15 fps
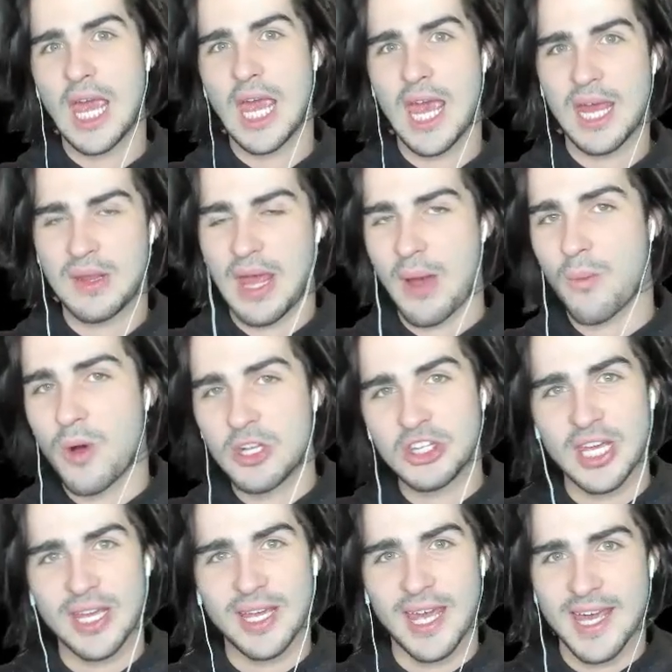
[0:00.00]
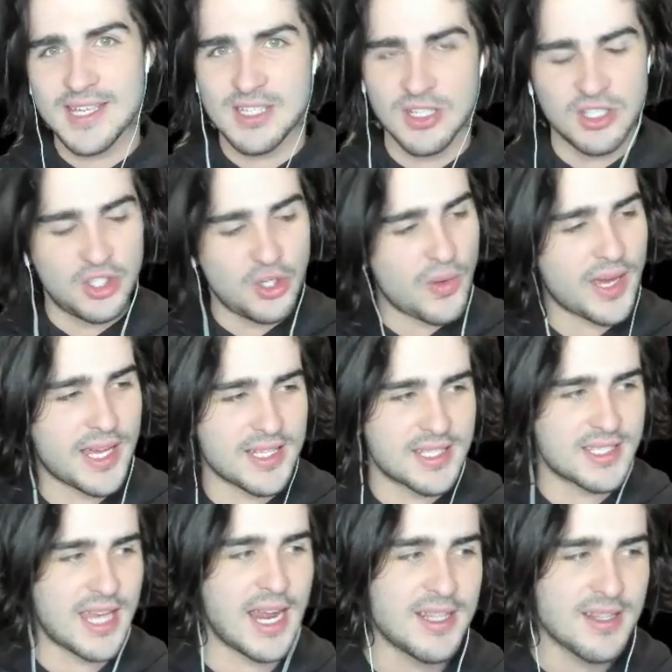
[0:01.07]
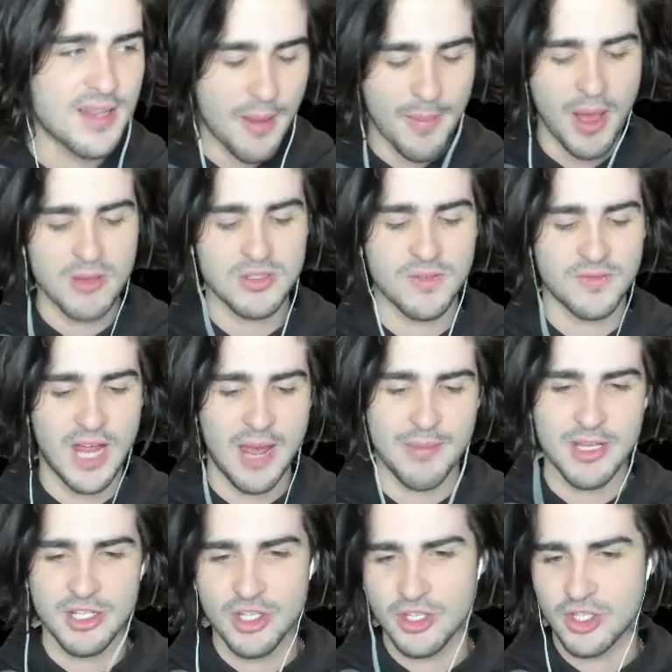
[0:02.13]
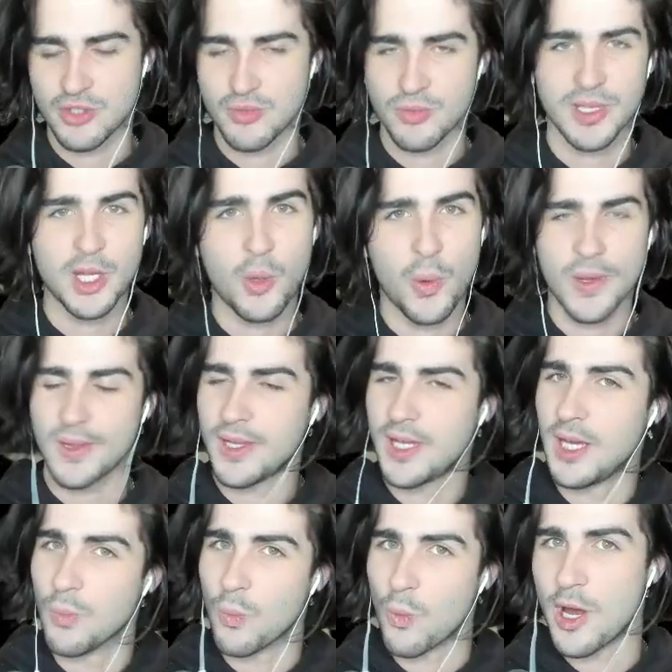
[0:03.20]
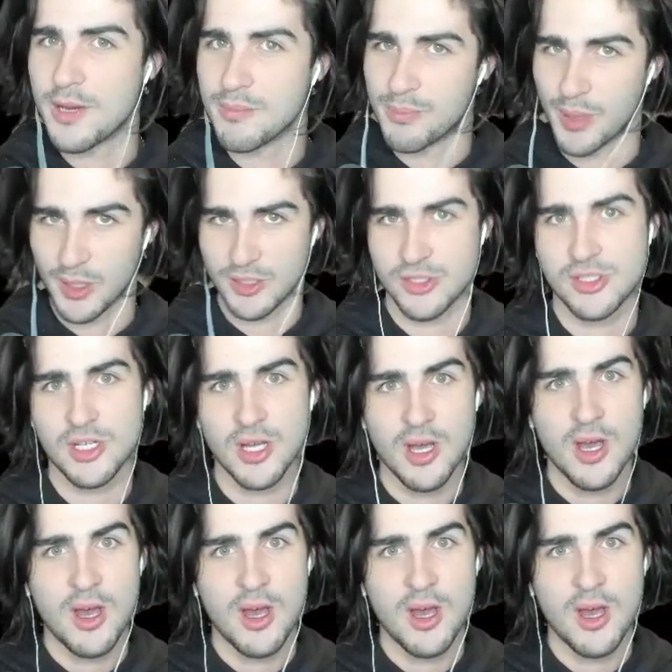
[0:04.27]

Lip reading: and that one thing is doing insane amounts of damage just really quickly in one burst.